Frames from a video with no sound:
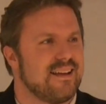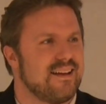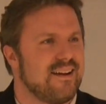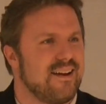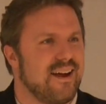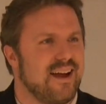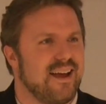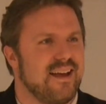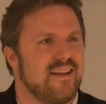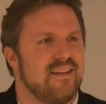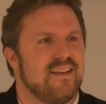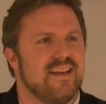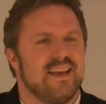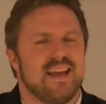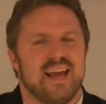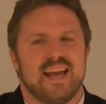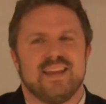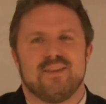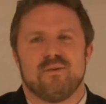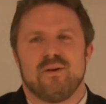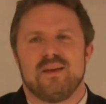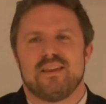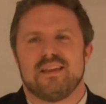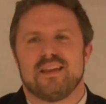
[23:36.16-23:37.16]
Right? In
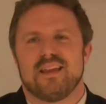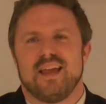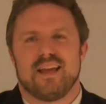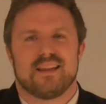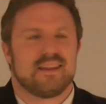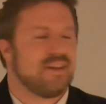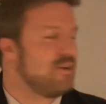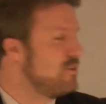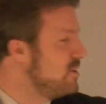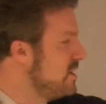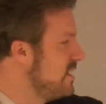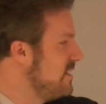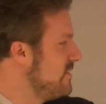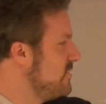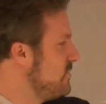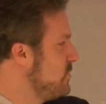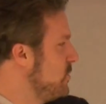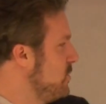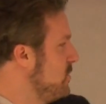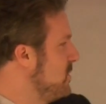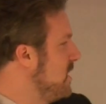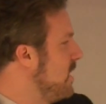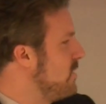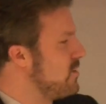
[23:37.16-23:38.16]
the way that, like, literally it
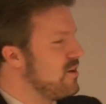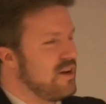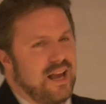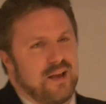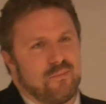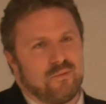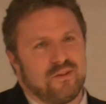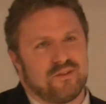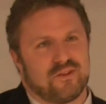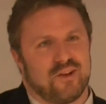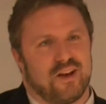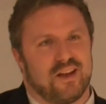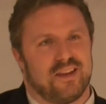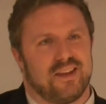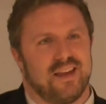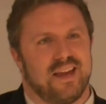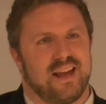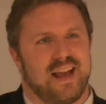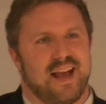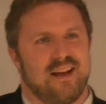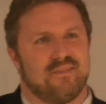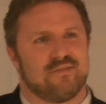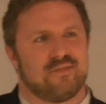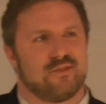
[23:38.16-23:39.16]
sold out on Amazon, like,
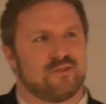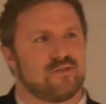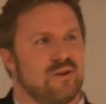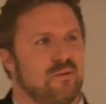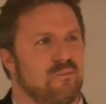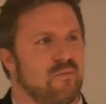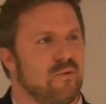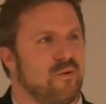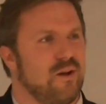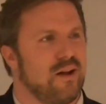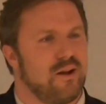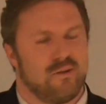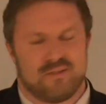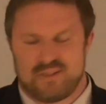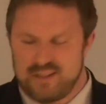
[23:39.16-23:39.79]
after Trump won.